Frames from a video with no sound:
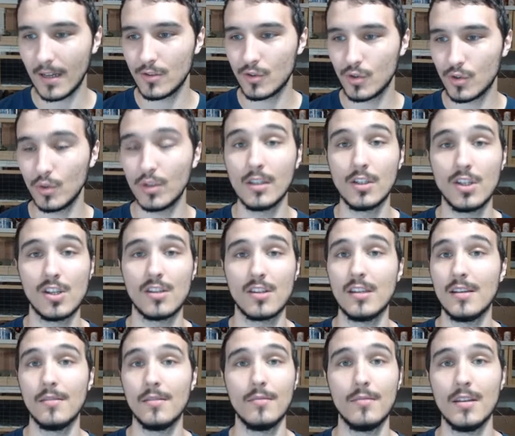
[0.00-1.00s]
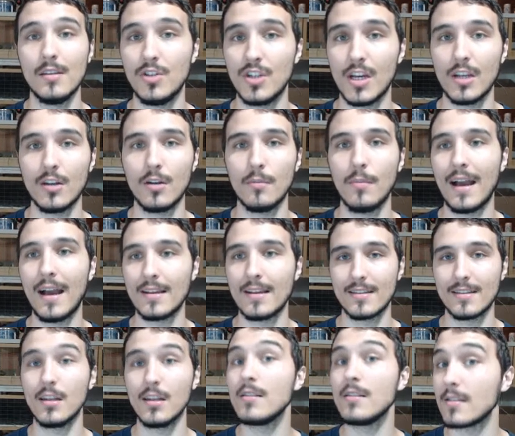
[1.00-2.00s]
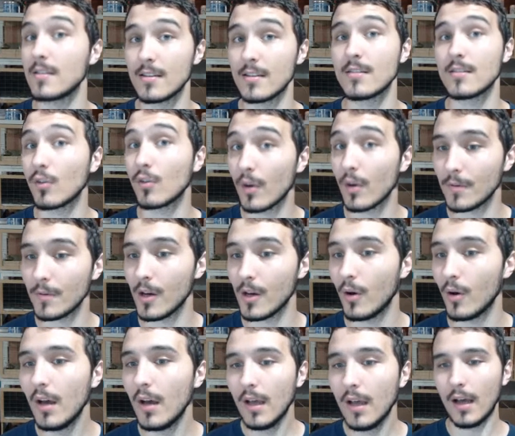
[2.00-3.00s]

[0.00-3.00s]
truly just the gender bias that does exist in crypto,